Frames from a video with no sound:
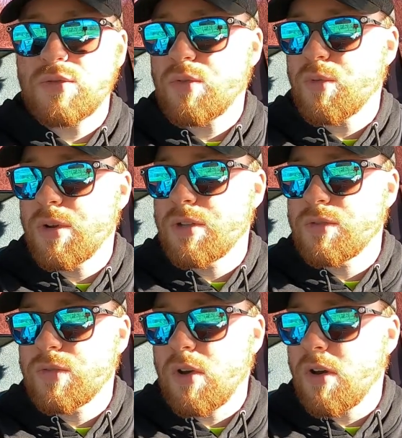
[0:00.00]
just sort of wanted
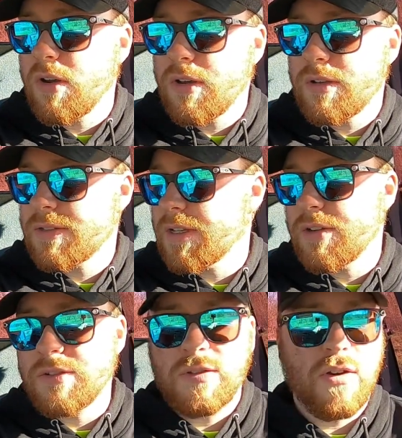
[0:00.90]
to sit
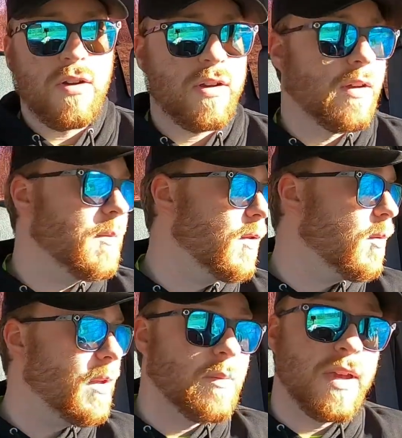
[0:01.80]
here and talk.
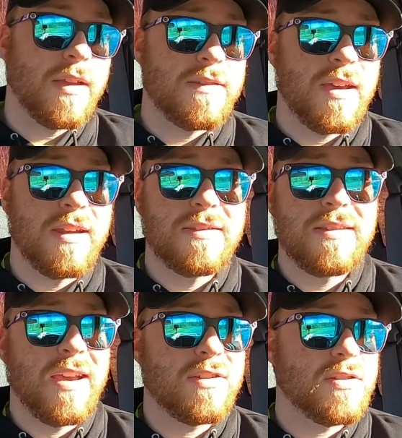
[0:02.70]
Normally I'd be outside.
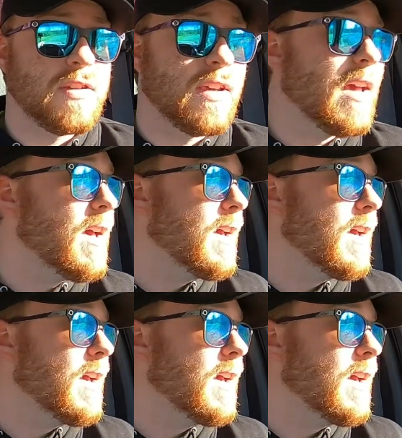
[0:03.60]
It's actually